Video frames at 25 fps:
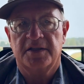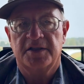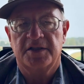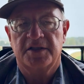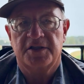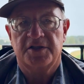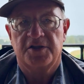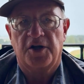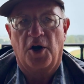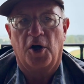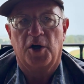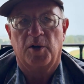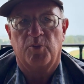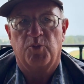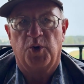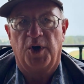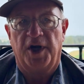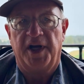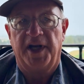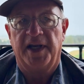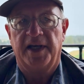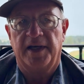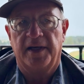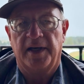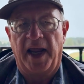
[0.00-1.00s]
started
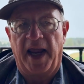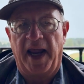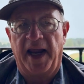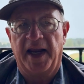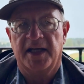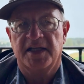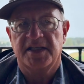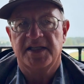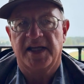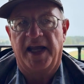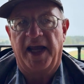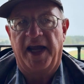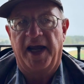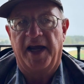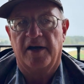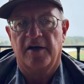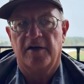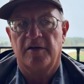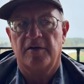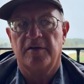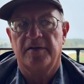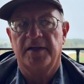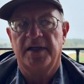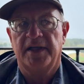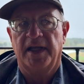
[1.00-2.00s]
breeding Angus
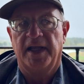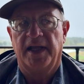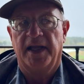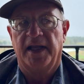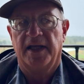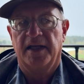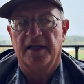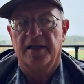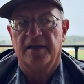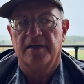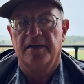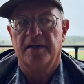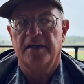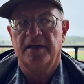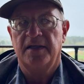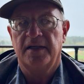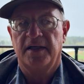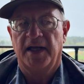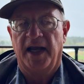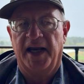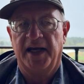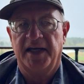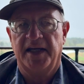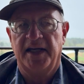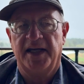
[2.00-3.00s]
cattle in
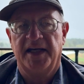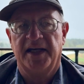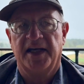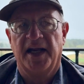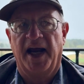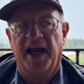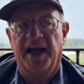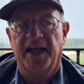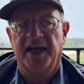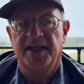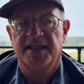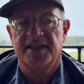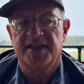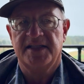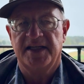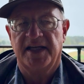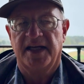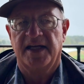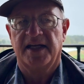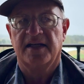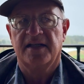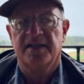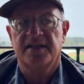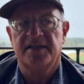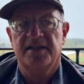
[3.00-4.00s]

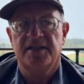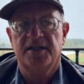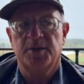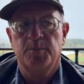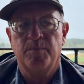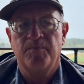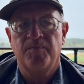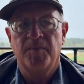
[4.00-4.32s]
1996.